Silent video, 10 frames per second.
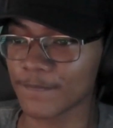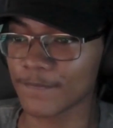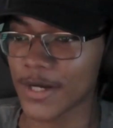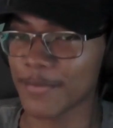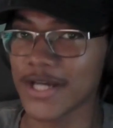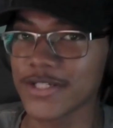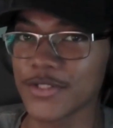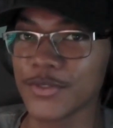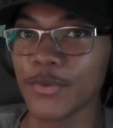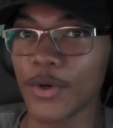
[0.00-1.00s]
Imagine
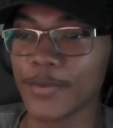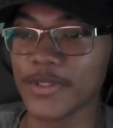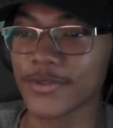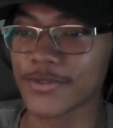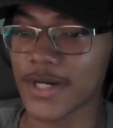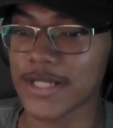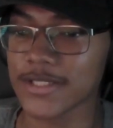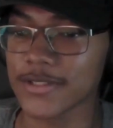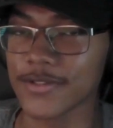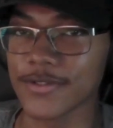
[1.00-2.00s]
you open your trash
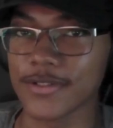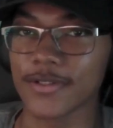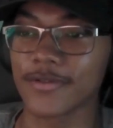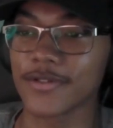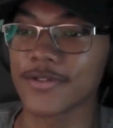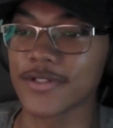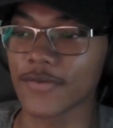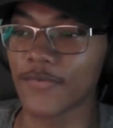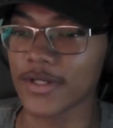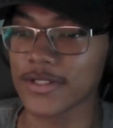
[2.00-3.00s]
can, there's just a
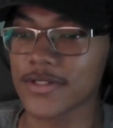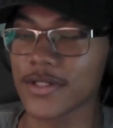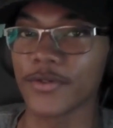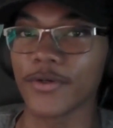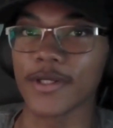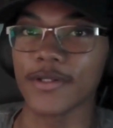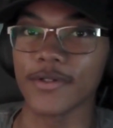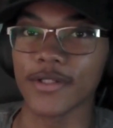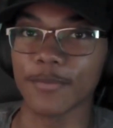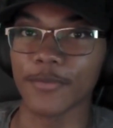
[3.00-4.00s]
fucking serial killer
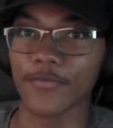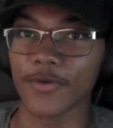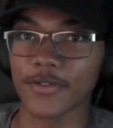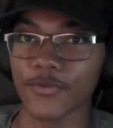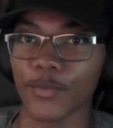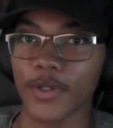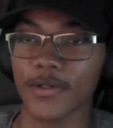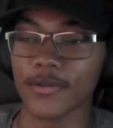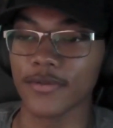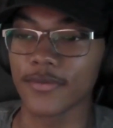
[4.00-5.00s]
in that motherfucker just
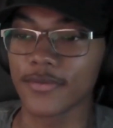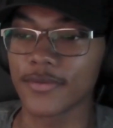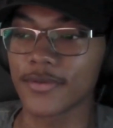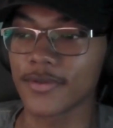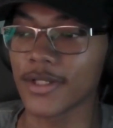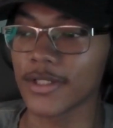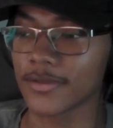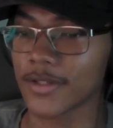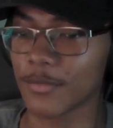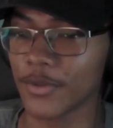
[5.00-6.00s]
waiting. Like,
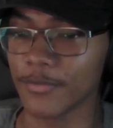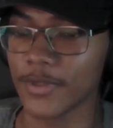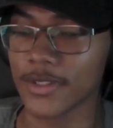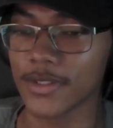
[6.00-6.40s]
come on, man.